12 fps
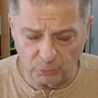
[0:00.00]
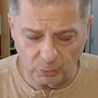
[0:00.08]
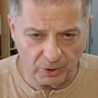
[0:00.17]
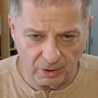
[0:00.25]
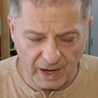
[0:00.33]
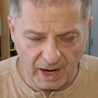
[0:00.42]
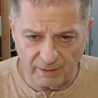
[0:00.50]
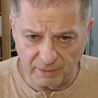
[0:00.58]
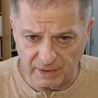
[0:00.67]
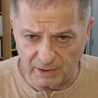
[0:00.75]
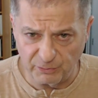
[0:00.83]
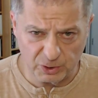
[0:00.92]
were having
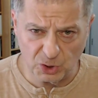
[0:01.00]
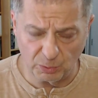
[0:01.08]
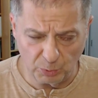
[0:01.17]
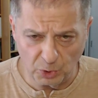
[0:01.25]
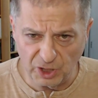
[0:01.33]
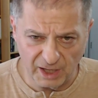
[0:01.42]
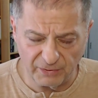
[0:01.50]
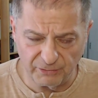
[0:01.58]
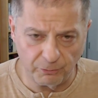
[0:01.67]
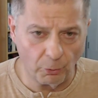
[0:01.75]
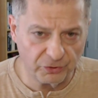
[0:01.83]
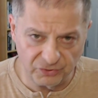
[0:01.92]
their first communion at
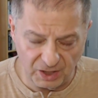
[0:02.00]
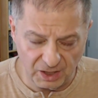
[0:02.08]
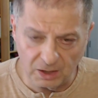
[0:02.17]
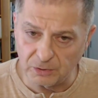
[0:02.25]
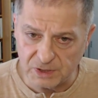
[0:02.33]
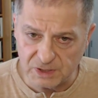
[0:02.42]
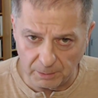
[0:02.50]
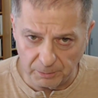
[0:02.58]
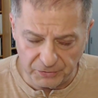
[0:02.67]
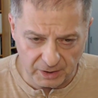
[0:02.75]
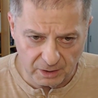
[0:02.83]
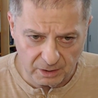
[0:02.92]
14 or
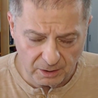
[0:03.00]
something.